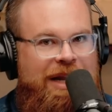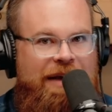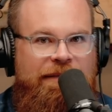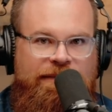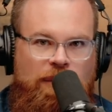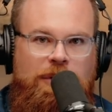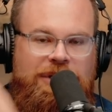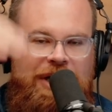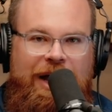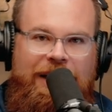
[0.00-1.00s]
that have 4
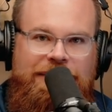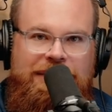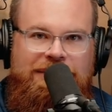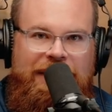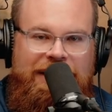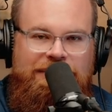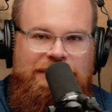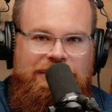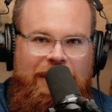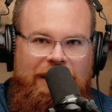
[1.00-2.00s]
times as many
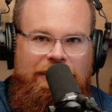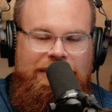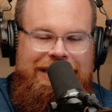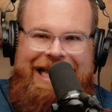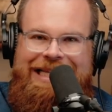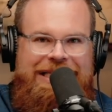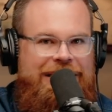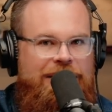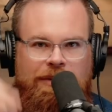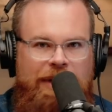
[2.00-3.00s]
subscribers and
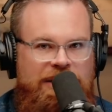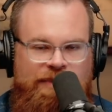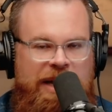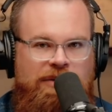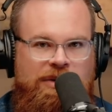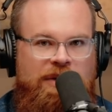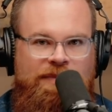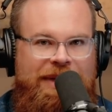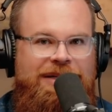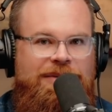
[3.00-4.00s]
still less patrons as us
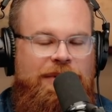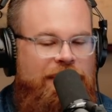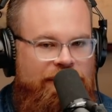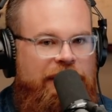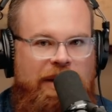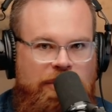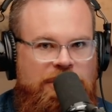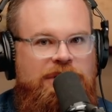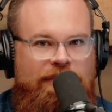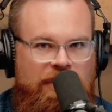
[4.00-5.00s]
because, frankly, we're
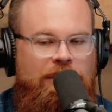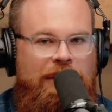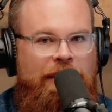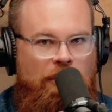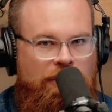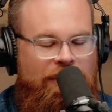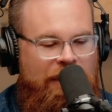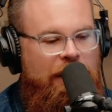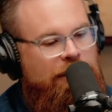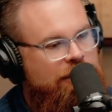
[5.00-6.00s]
just giving you a lot more than they are.